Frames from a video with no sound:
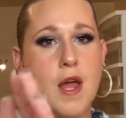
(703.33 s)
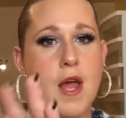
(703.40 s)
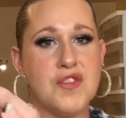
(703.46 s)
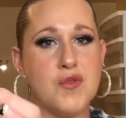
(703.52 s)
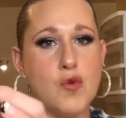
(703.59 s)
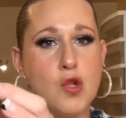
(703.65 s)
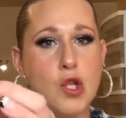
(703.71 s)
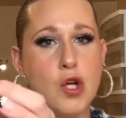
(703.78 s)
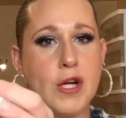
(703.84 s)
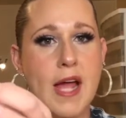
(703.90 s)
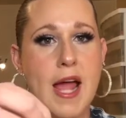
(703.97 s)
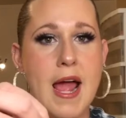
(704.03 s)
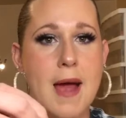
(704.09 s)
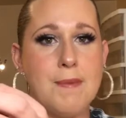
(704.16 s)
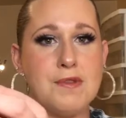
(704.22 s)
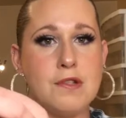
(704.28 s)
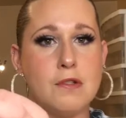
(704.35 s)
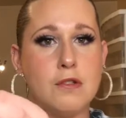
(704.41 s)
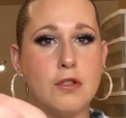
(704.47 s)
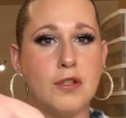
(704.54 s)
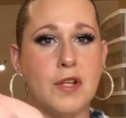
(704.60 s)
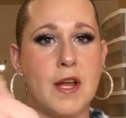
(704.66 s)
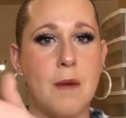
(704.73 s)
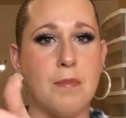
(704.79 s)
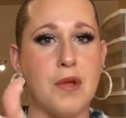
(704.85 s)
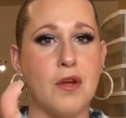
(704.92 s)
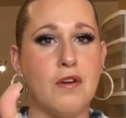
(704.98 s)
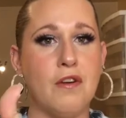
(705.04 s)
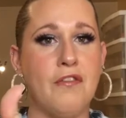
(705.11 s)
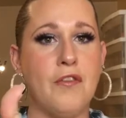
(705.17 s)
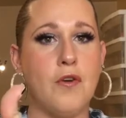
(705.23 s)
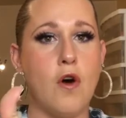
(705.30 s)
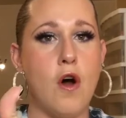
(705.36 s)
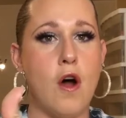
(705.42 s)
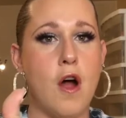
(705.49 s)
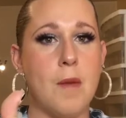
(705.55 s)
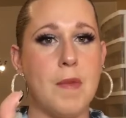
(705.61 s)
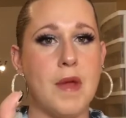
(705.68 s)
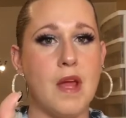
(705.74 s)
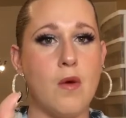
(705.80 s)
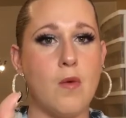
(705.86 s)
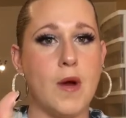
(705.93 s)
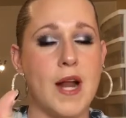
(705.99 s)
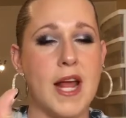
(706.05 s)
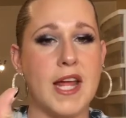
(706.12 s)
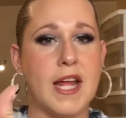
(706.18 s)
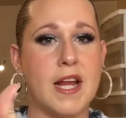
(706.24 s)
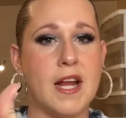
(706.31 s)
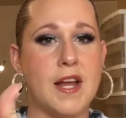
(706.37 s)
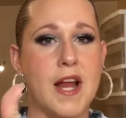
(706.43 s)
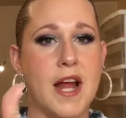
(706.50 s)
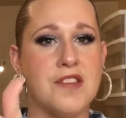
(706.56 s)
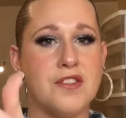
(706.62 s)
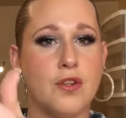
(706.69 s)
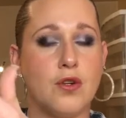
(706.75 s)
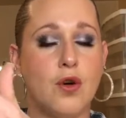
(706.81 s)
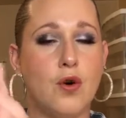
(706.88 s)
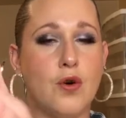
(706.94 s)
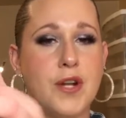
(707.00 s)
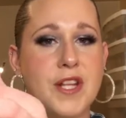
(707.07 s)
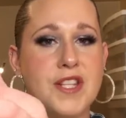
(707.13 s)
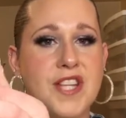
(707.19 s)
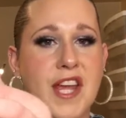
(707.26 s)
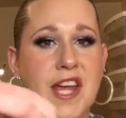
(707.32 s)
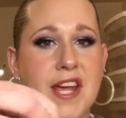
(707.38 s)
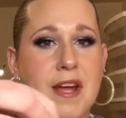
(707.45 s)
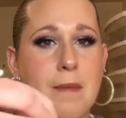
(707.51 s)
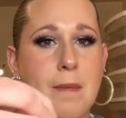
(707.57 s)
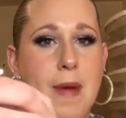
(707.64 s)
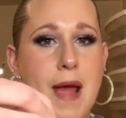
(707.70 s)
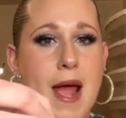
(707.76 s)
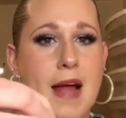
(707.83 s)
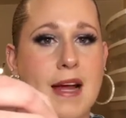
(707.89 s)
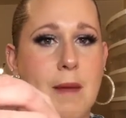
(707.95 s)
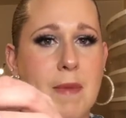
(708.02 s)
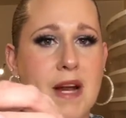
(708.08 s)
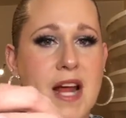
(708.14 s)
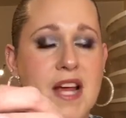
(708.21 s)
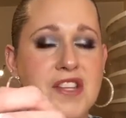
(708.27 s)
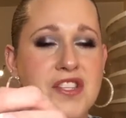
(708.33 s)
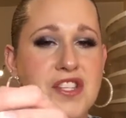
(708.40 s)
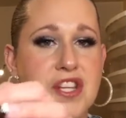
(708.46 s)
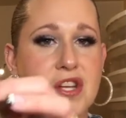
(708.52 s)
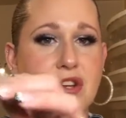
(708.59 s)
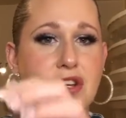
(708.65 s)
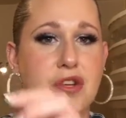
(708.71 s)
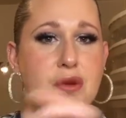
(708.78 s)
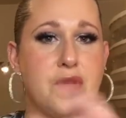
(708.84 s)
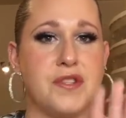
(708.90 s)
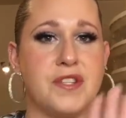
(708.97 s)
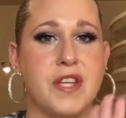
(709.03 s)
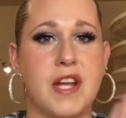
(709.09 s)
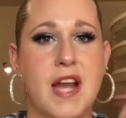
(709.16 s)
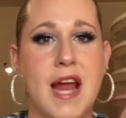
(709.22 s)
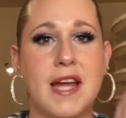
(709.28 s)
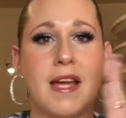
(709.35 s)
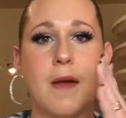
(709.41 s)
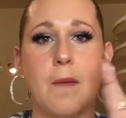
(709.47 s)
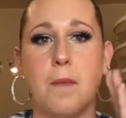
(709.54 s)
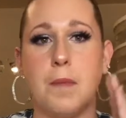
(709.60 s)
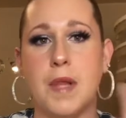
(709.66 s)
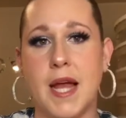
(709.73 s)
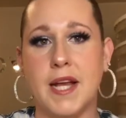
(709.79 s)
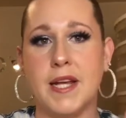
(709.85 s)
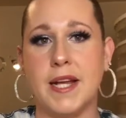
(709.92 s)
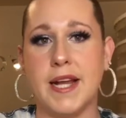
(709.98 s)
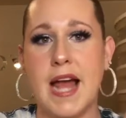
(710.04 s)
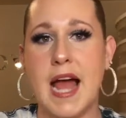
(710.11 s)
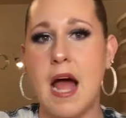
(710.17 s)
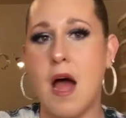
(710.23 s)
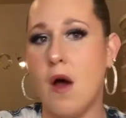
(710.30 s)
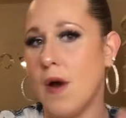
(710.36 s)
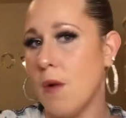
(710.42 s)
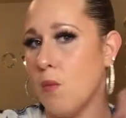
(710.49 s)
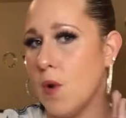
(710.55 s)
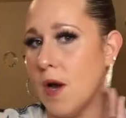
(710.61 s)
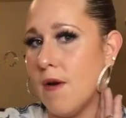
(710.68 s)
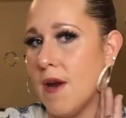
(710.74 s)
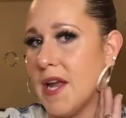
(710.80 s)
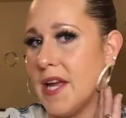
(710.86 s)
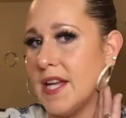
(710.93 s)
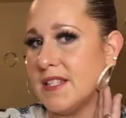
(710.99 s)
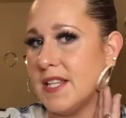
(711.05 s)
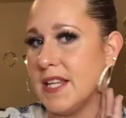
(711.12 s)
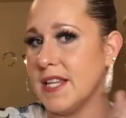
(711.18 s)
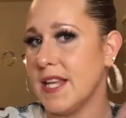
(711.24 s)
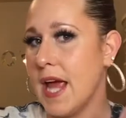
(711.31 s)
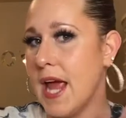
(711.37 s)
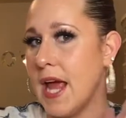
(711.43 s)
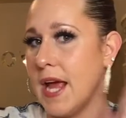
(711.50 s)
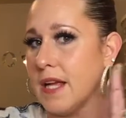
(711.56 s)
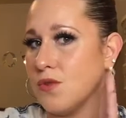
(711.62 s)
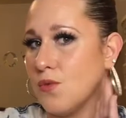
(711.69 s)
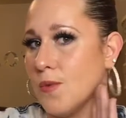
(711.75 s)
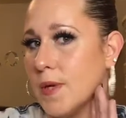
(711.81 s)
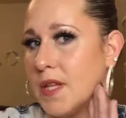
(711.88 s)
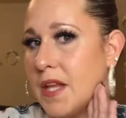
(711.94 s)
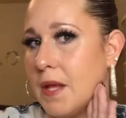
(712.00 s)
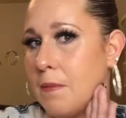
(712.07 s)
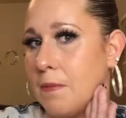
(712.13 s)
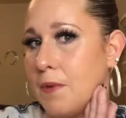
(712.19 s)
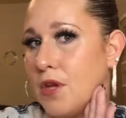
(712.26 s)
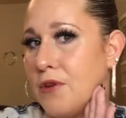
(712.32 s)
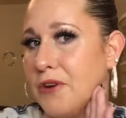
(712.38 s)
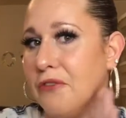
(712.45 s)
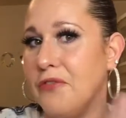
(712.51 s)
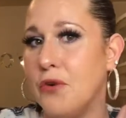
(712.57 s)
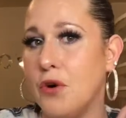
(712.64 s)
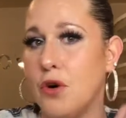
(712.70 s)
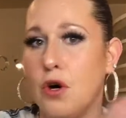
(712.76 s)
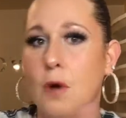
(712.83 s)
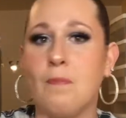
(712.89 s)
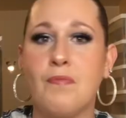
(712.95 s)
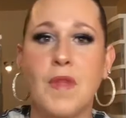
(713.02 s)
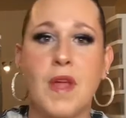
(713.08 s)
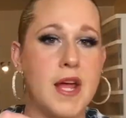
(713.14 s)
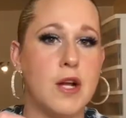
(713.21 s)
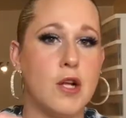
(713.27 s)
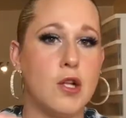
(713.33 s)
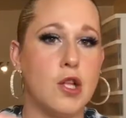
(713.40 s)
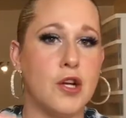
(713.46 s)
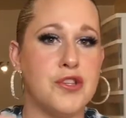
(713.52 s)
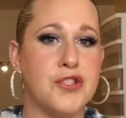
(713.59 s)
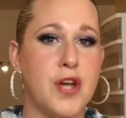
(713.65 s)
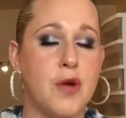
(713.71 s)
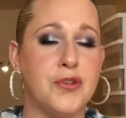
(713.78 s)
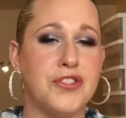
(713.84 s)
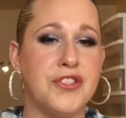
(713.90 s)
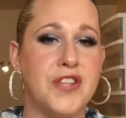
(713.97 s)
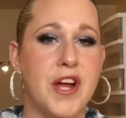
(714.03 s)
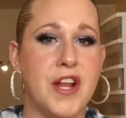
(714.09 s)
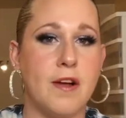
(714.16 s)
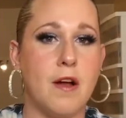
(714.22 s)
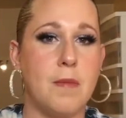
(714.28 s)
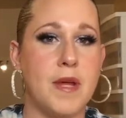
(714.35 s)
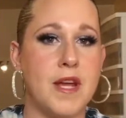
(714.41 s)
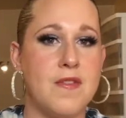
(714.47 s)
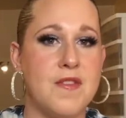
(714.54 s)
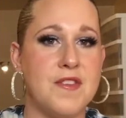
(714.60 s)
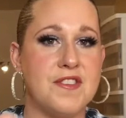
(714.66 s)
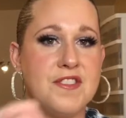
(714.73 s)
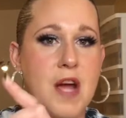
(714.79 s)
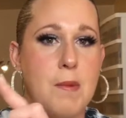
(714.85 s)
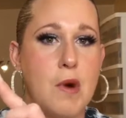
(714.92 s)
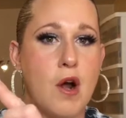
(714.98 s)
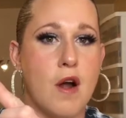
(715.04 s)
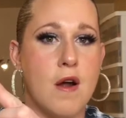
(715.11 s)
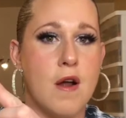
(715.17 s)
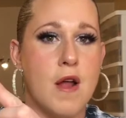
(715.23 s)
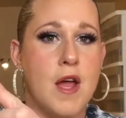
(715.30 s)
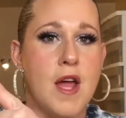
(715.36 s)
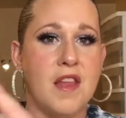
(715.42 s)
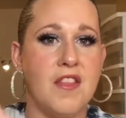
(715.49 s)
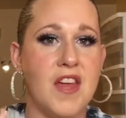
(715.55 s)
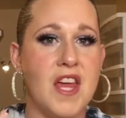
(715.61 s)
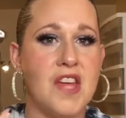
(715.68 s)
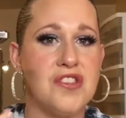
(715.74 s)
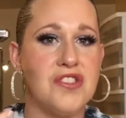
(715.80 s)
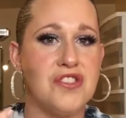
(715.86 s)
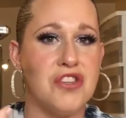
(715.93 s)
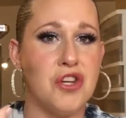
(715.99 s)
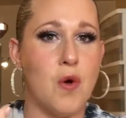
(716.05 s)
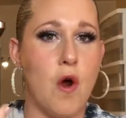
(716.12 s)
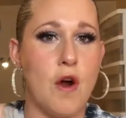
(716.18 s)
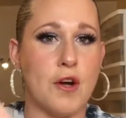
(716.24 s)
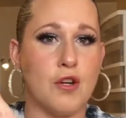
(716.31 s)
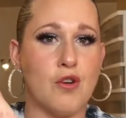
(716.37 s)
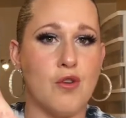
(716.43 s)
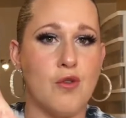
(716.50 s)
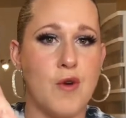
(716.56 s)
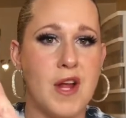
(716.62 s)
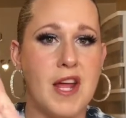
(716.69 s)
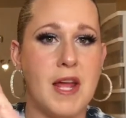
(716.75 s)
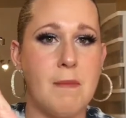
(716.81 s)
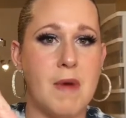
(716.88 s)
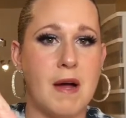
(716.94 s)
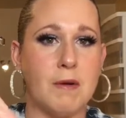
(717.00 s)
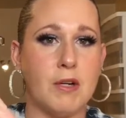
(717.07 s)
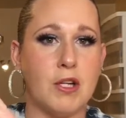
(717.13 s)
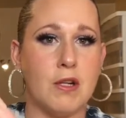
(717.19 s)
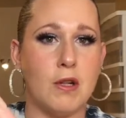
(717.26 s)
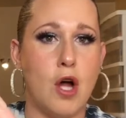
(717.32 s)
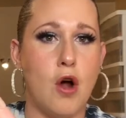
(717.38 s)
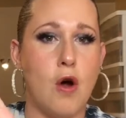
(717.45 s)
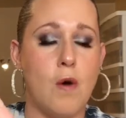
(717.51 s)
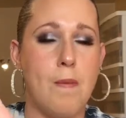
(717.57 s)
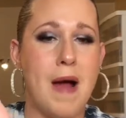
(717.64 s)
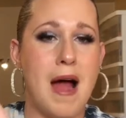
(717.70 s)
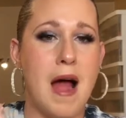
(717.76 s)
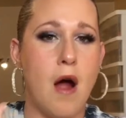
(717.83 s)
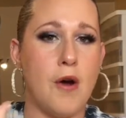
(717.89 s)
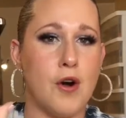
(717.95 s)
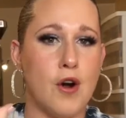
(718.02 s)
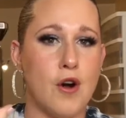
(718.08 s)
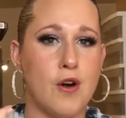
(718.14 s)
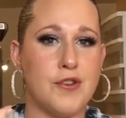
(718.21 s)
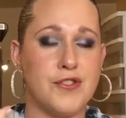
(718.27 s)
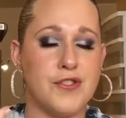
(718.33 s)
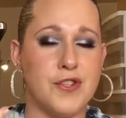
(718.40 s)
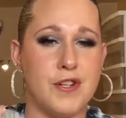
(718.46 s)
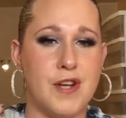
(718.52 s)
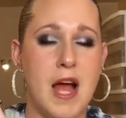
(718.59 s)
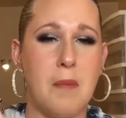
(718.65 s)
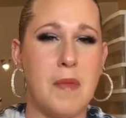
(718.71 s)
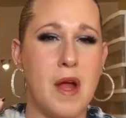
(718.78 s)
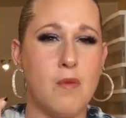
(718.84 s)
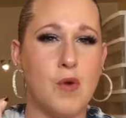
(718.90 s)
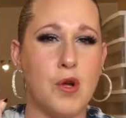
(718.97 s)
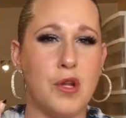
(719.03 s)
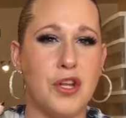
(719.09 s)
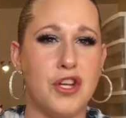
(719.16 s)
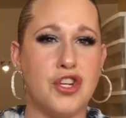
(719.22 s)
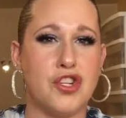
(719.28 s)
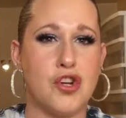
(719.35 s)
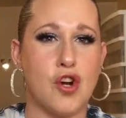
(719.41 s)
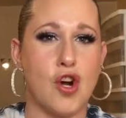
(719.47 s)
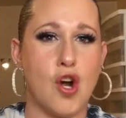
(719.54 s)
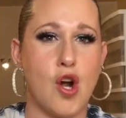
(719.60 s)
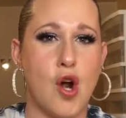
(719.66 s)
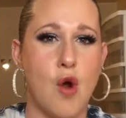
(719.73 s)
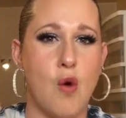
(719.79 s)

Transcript: This will look absolutely beautiful on me when I I get a nice golden tan back. I mean, I still use it and I can blend it out. I'm wearing it today. It's really beautiful. It'll look so stunning on me in the summer. These two are cream glow powders, and I'm not really sure